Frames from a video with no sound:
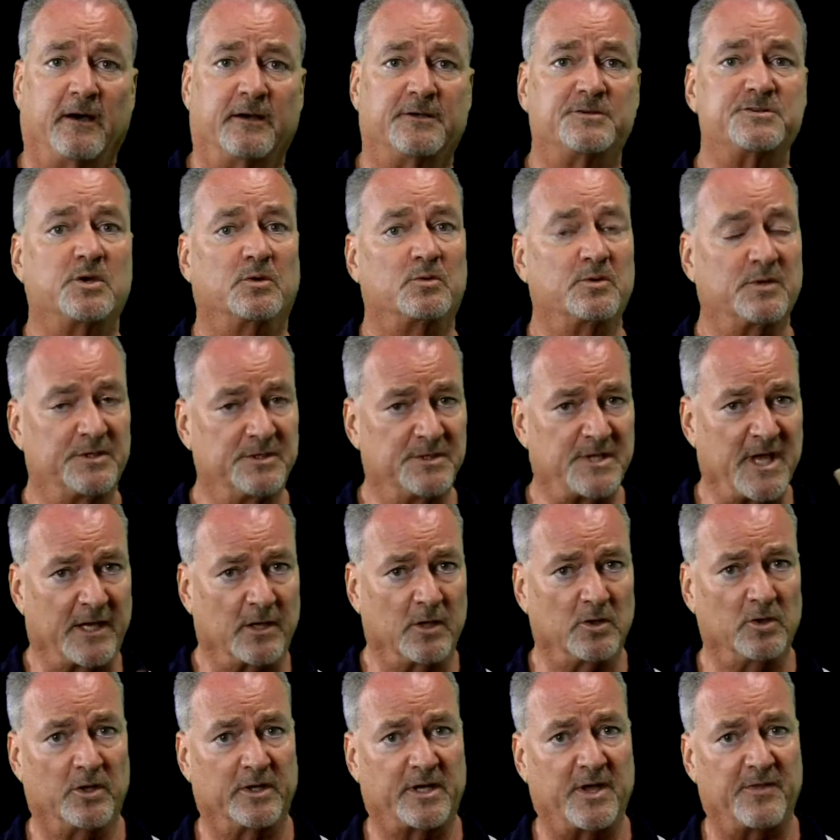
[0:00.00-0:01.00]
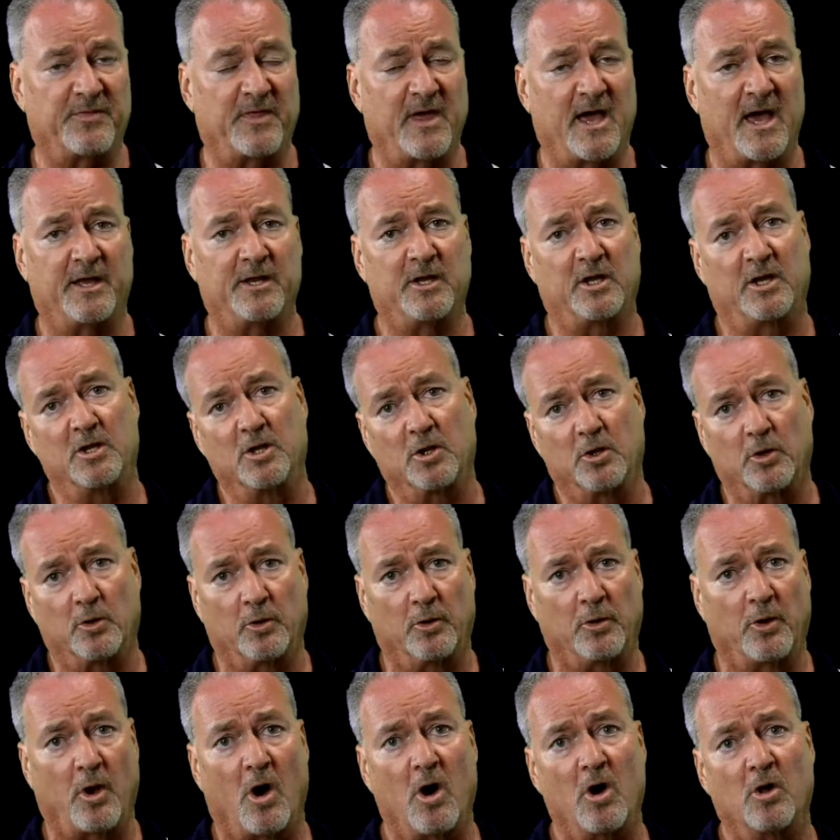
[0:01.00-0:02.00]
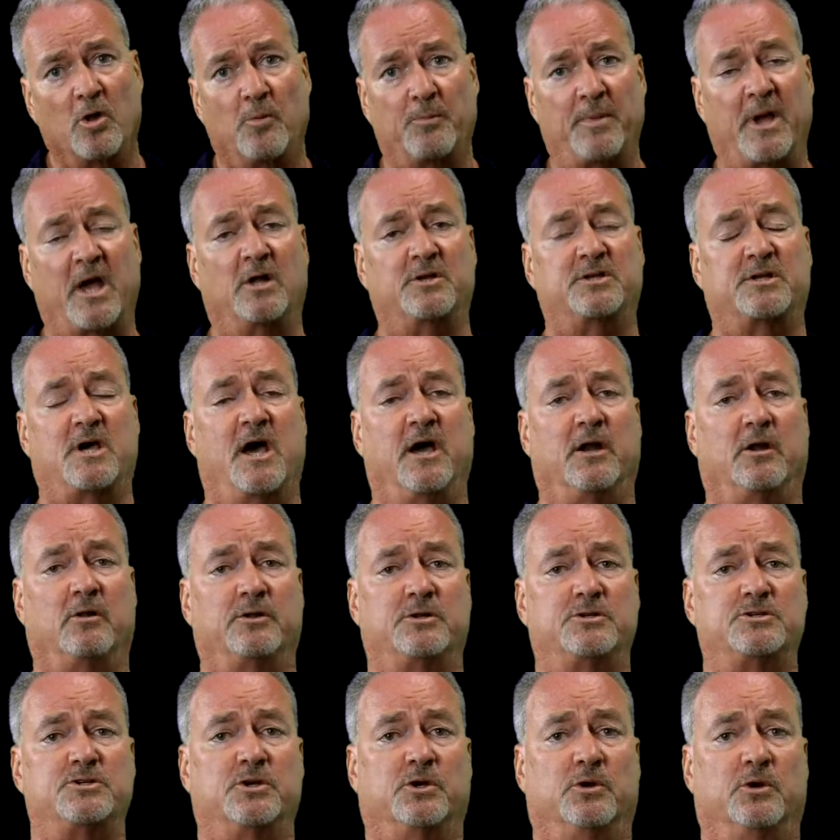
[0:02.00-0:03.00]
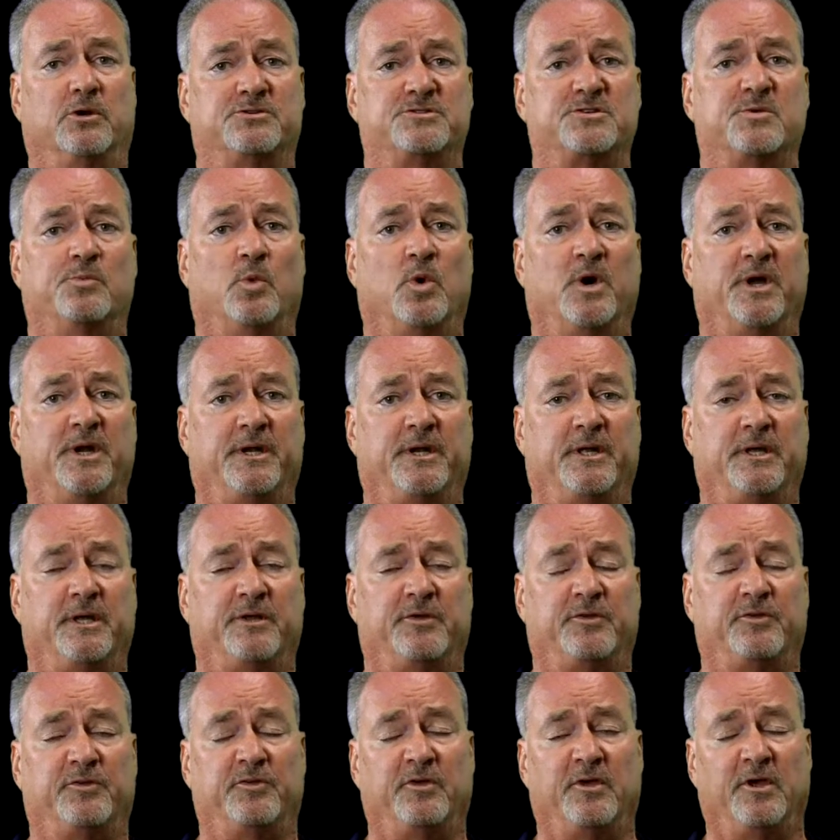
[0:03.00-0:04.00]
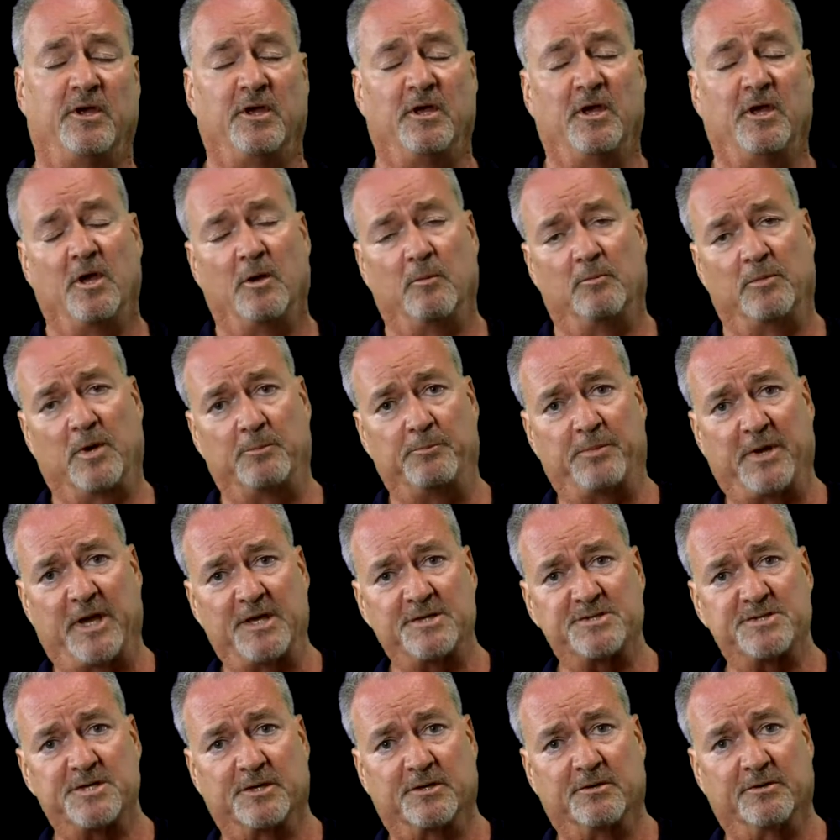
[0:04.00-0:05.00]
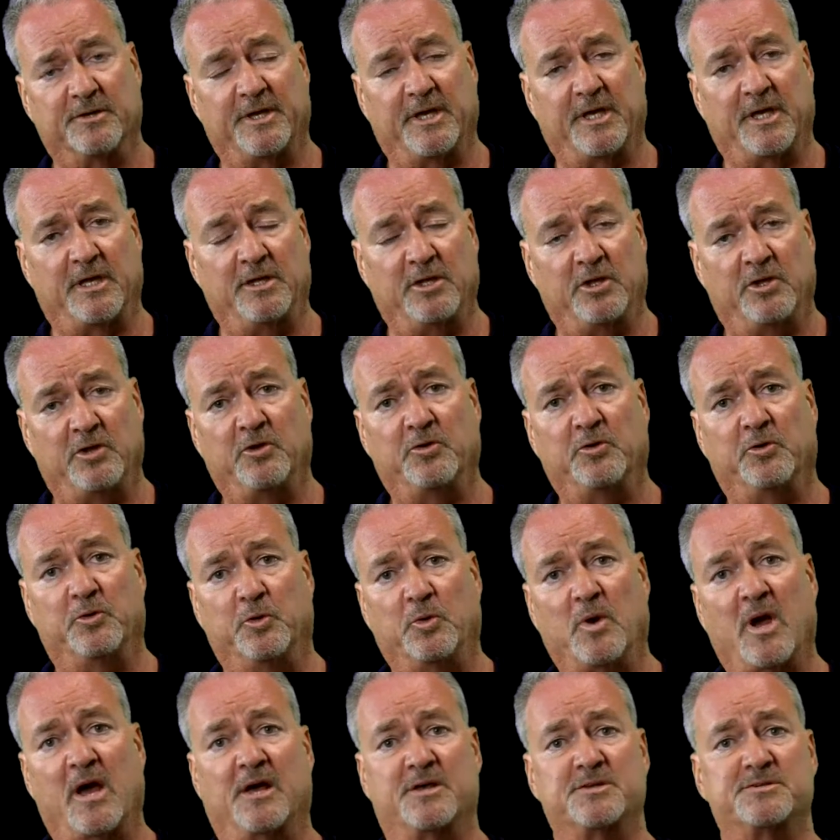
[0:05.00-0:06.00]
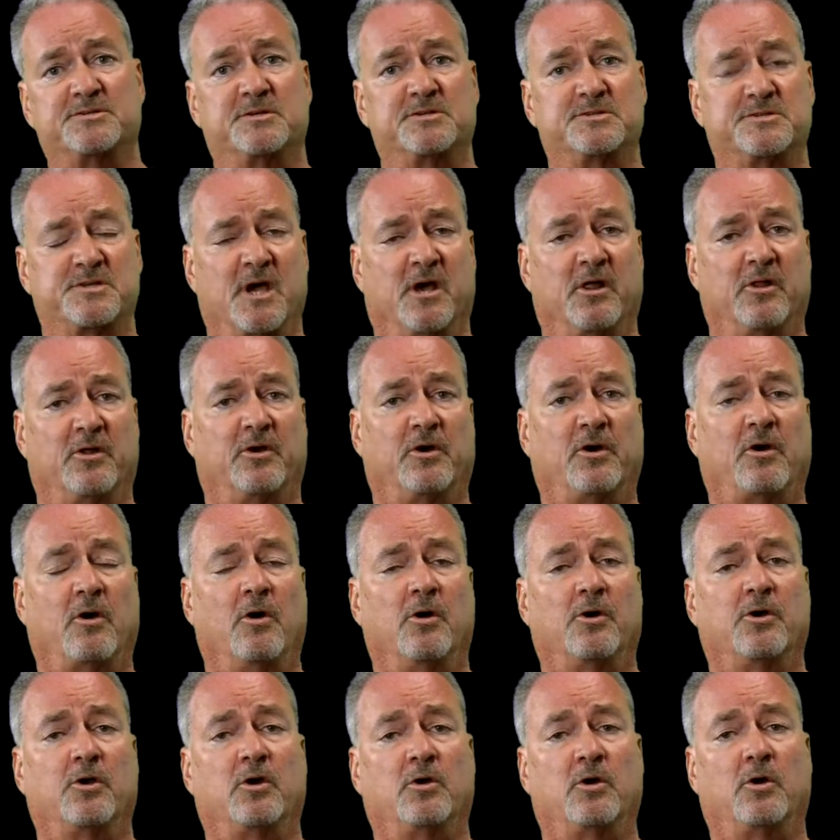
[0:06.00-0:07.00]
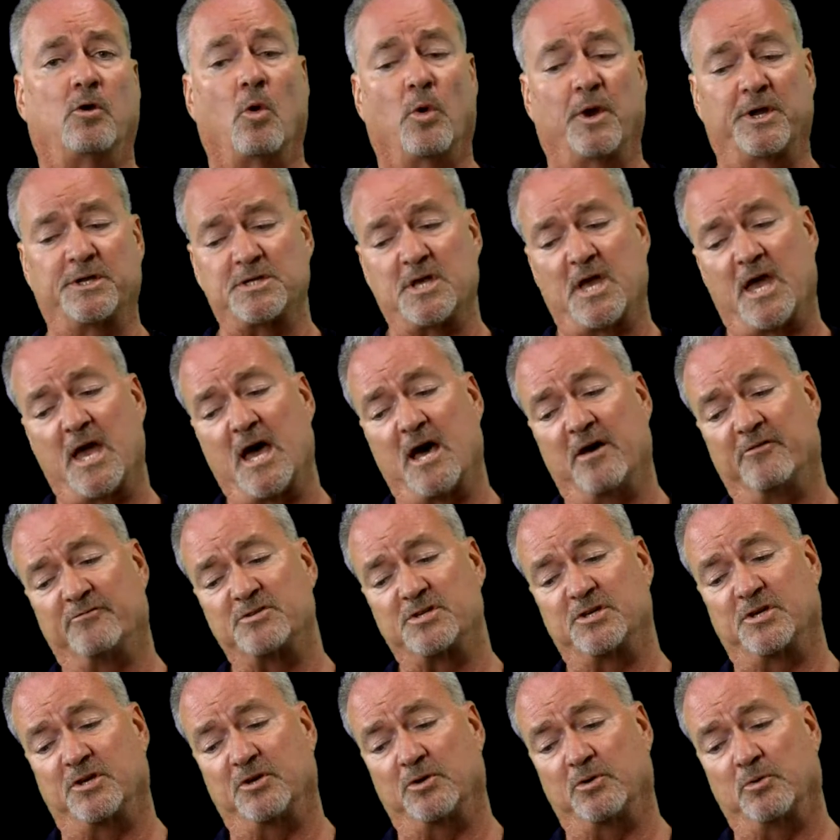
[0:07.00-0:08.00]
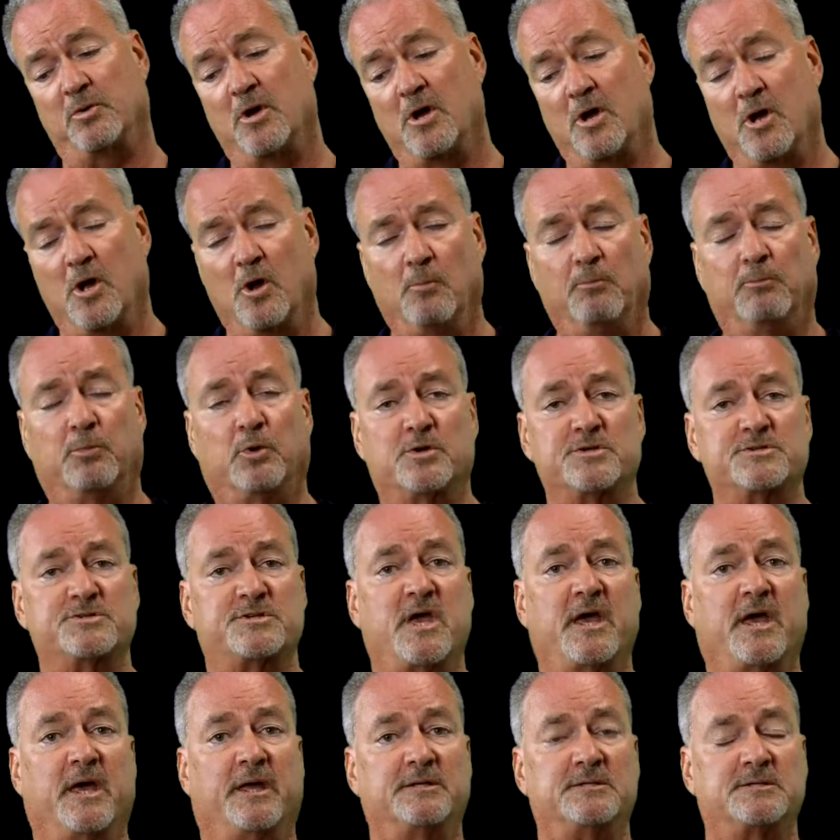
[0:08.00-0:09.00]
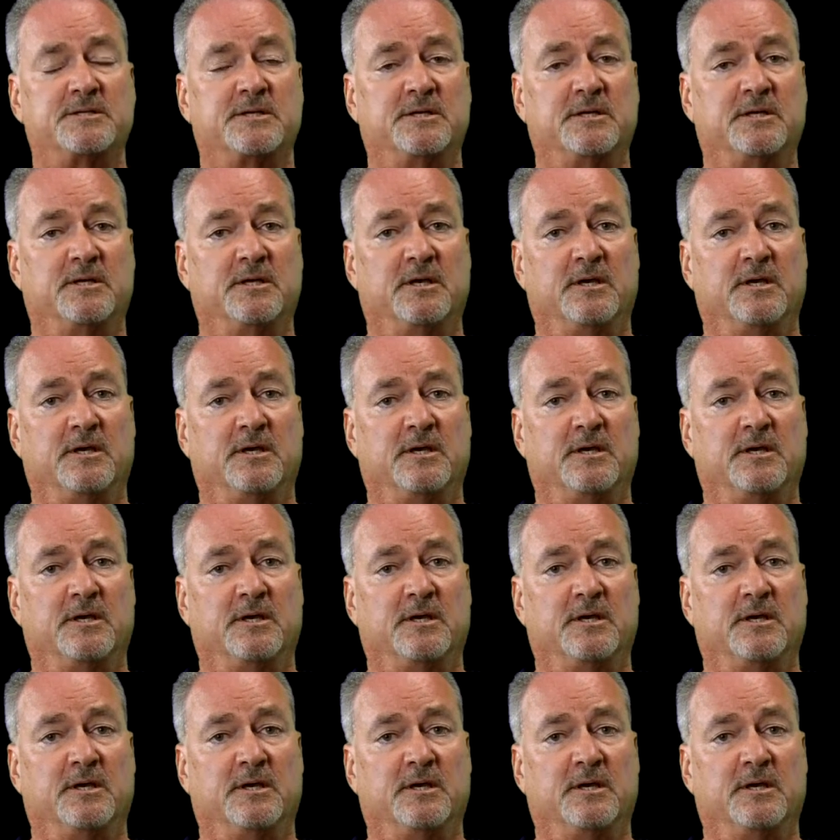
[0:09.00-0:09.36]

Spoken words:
So take a look at that. You can learn all about title insurance and what it is. But basically, you as the seller are going to have to present